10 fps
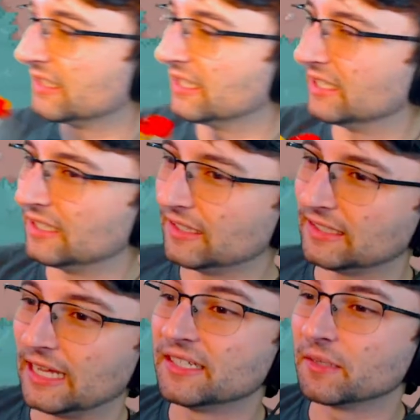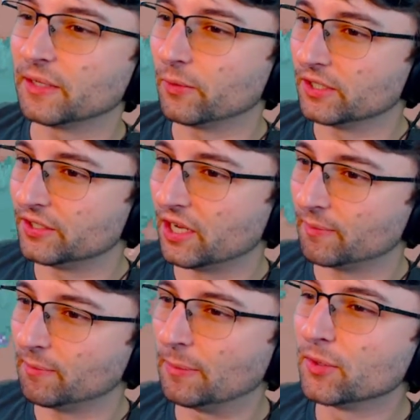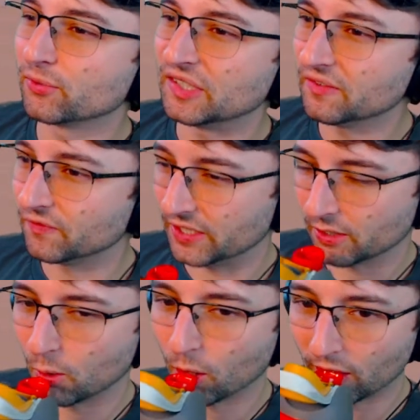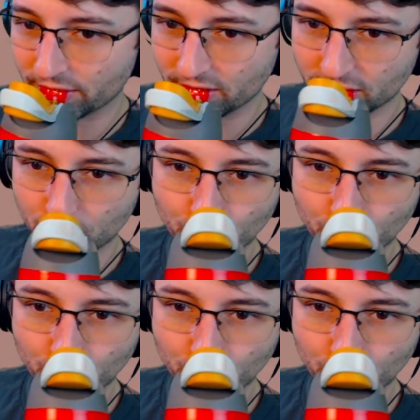that is something I wanted to talk about. My most recent video on YouTube